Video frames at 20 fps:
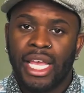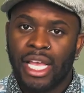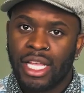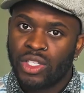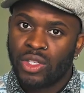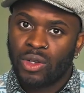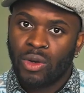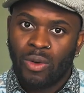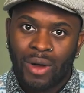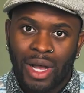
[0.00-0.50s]

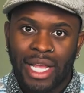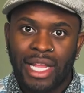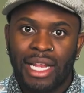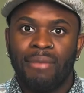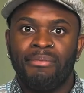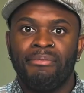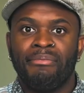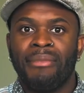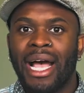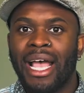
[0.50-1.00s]
it's quite
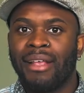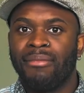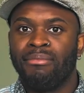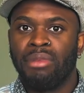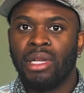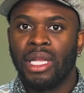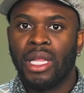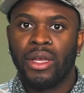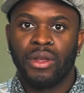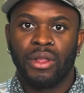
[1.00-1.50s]
a
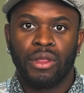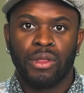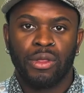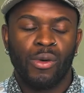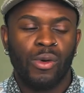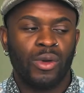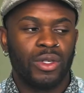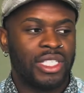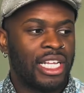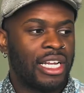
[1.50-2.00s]
mind-blowing
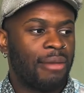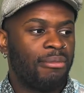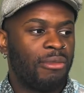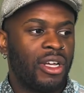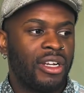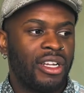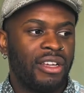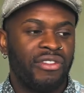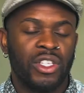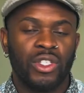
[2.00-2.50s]
thought. And I'm
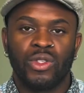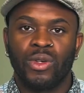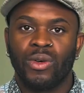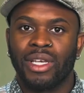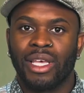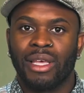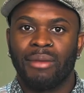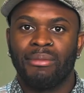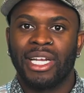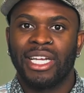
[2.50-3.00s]
not even
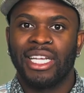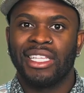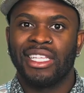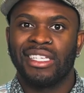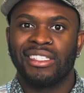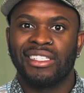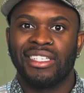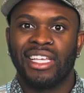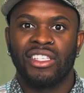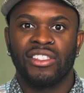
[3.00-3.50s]
talking about in the
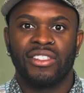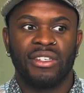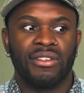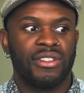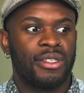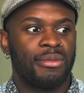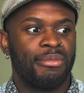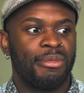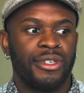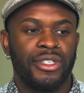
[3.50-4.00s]
sense of
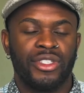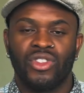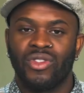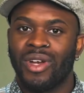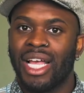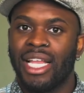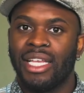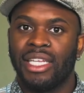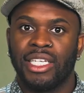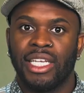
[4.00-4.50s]

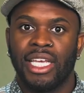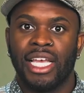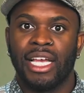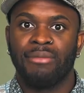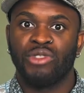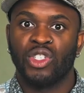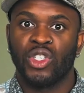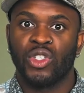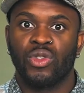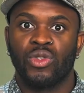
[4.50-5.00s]
spirituality.
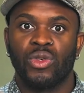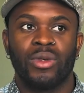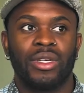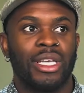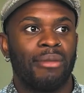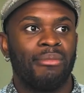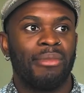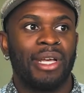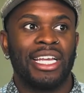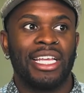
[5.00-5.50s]
I'm just
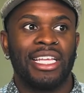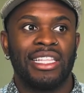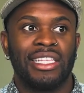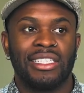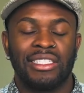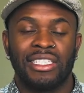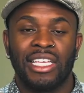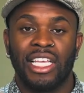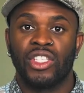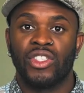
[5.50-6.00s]
talking about in the
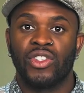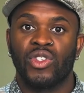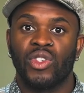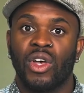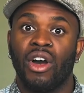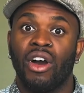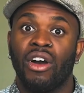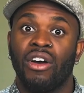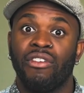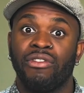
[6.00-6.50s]
sense
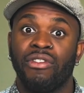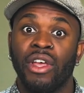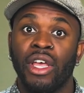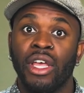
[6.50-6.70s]
of